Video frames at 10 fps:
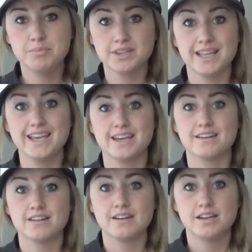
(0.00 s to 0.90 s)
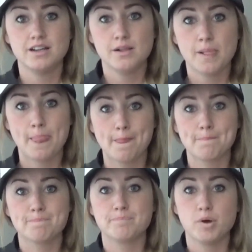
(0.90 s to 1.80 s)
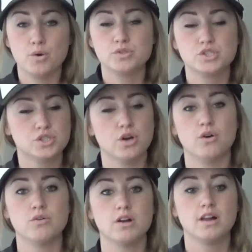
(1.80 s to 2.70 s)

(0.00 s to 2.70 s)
plan post-show.